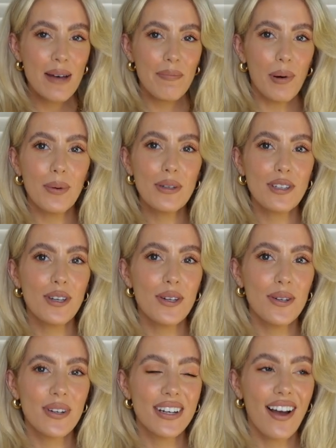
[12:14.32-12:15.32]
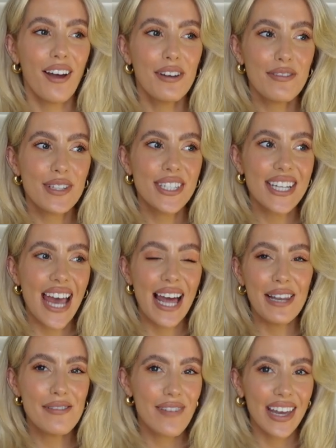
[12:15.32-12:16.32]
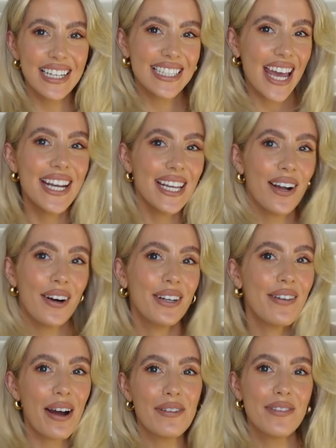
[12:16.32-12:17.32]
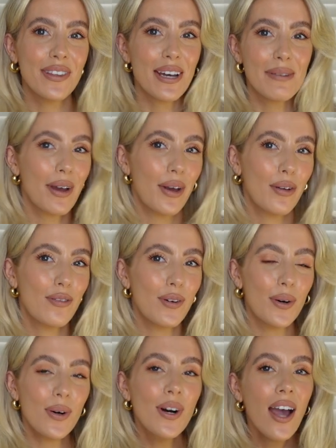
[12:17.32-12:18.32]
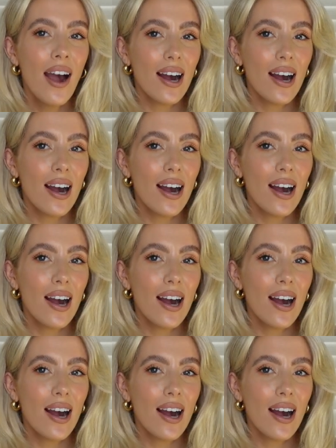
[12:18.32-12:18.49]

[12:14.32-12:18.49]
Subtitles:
but also kind of just elevate any kind of outfit that I'm going for.